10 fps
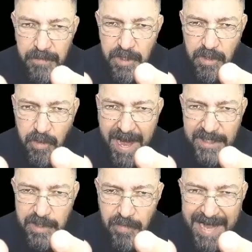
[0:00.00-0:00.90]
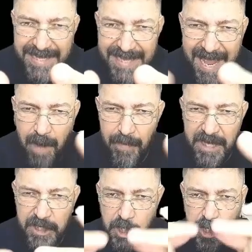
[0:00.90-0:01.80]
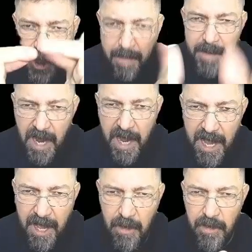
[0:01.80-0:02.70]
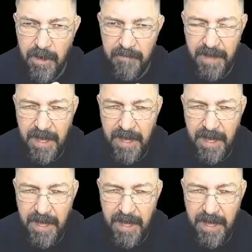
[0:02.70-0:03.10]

to Christ right now and Come out of them.